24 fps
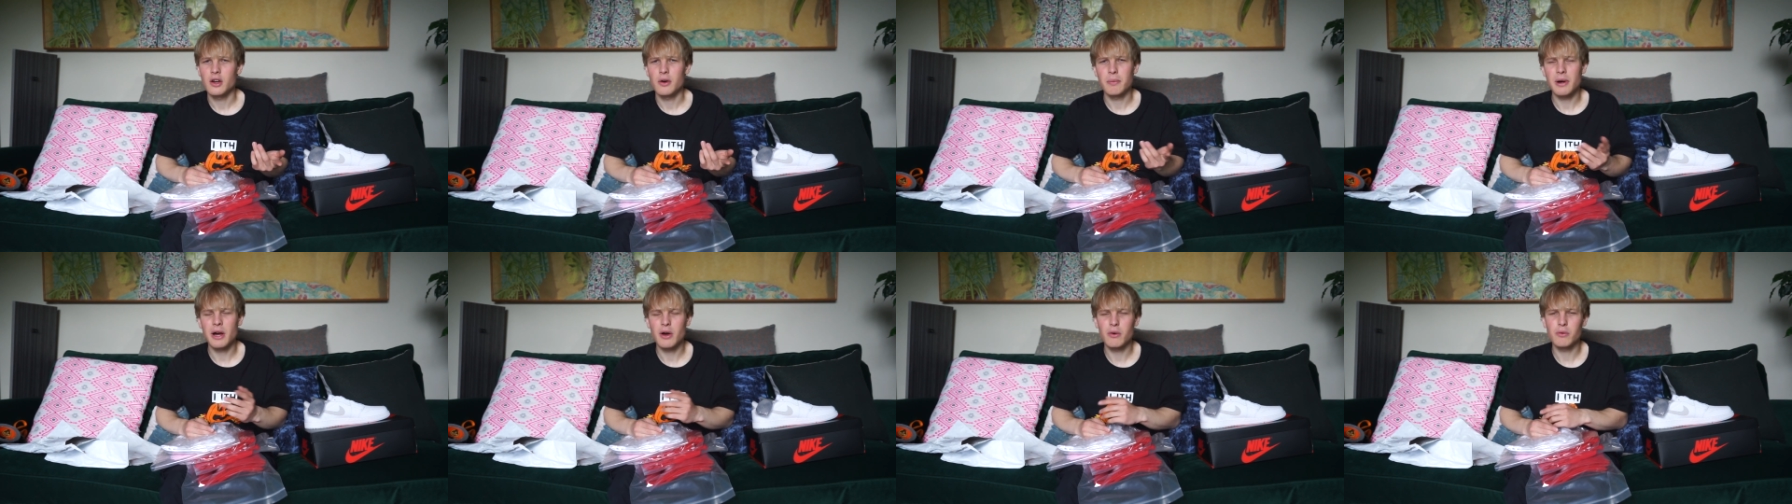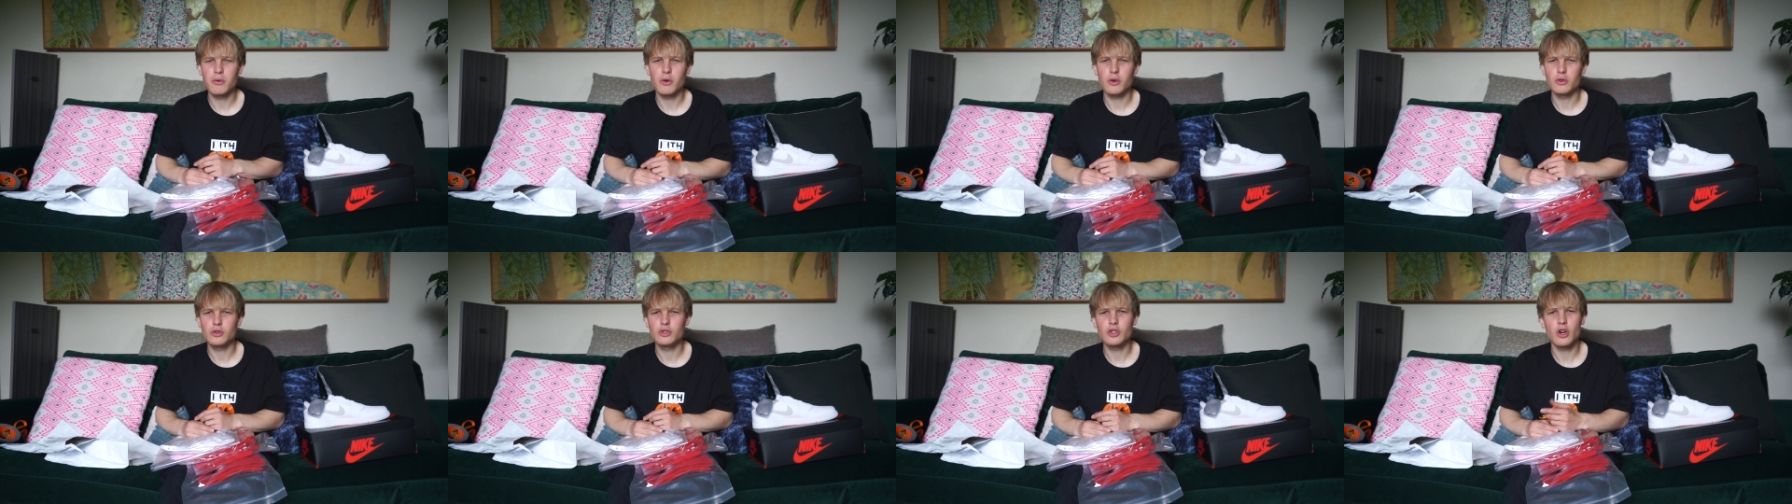
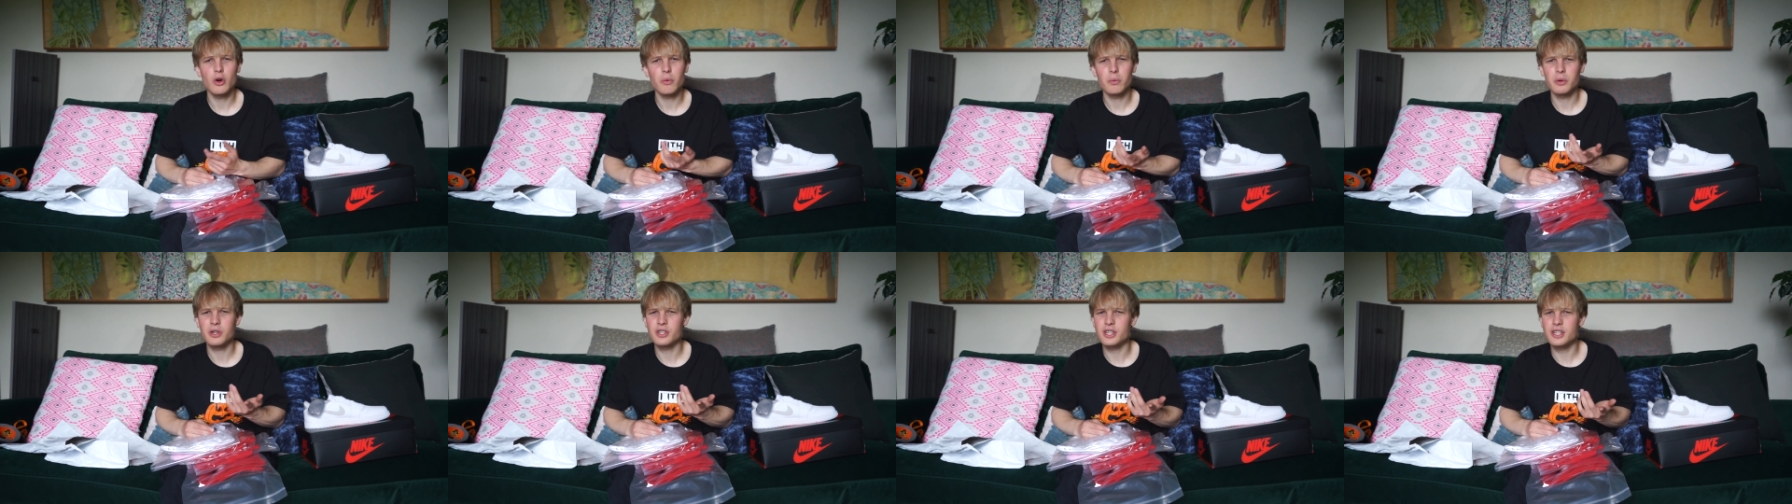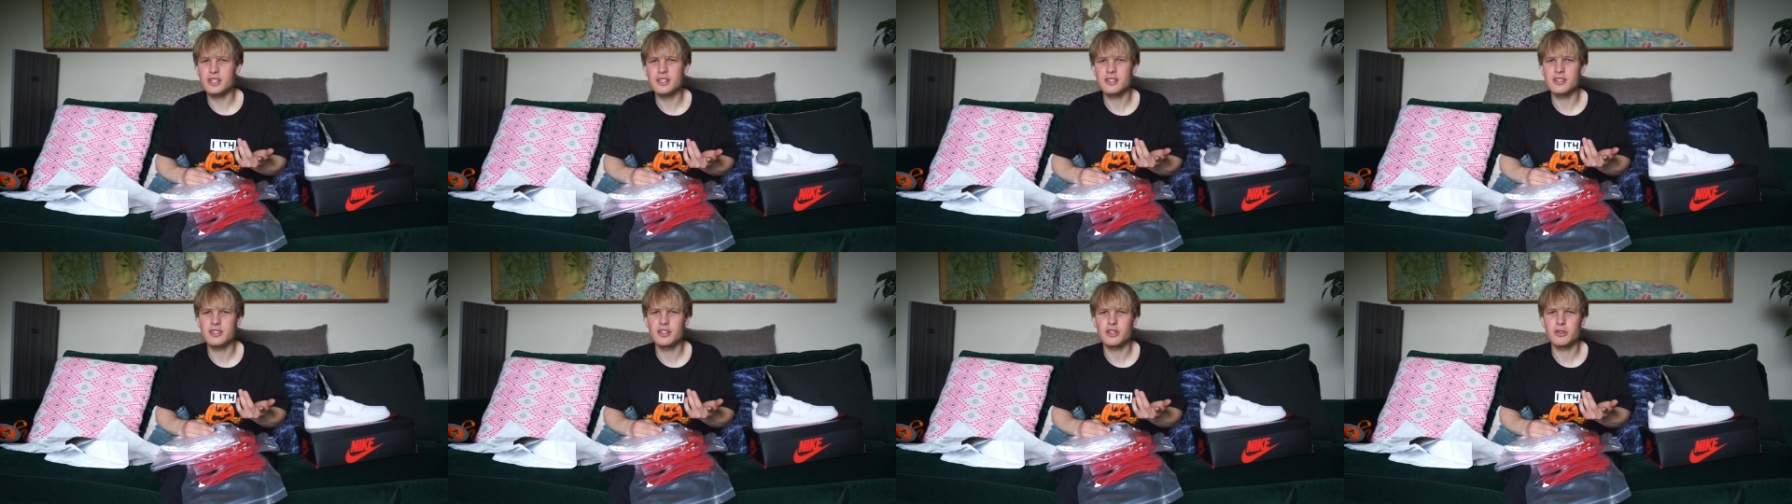pound on top which
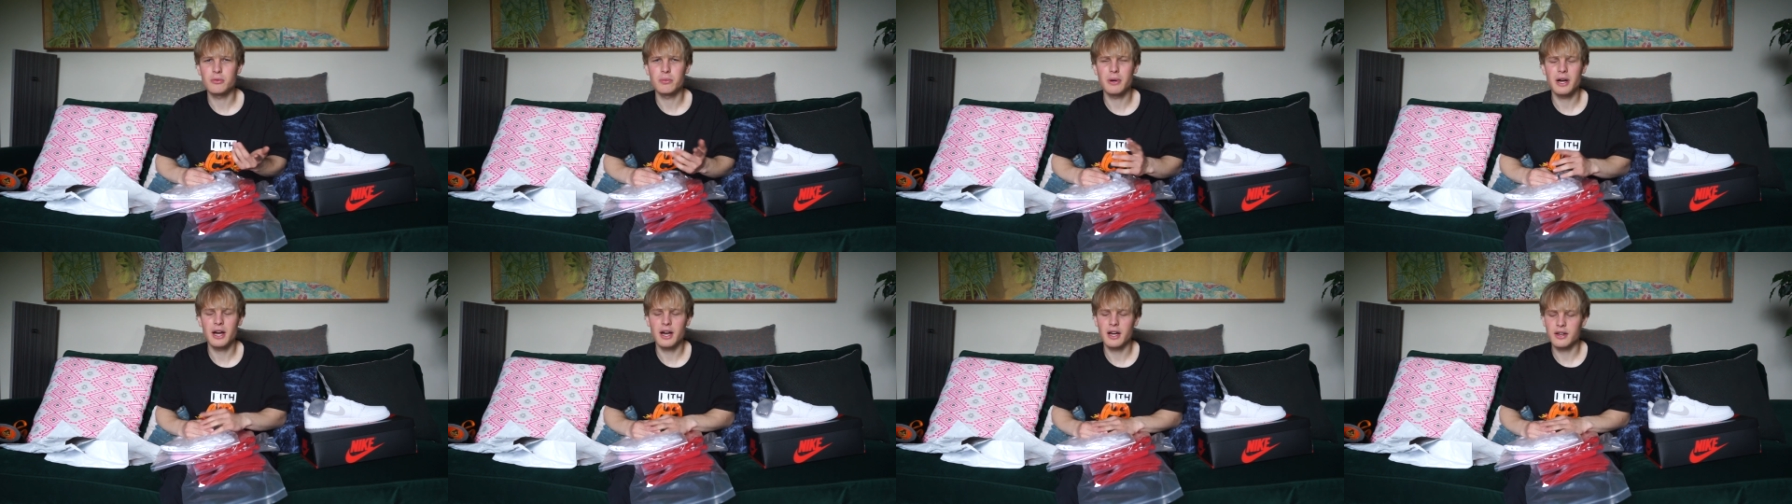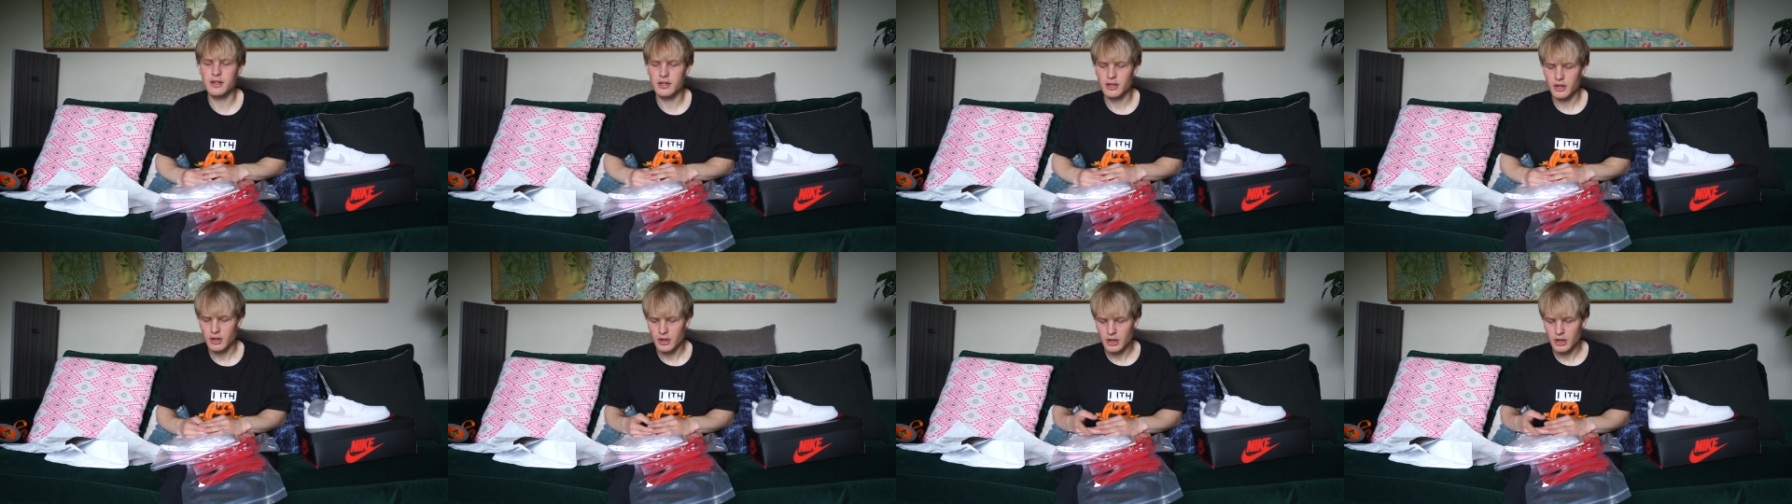isn't too bad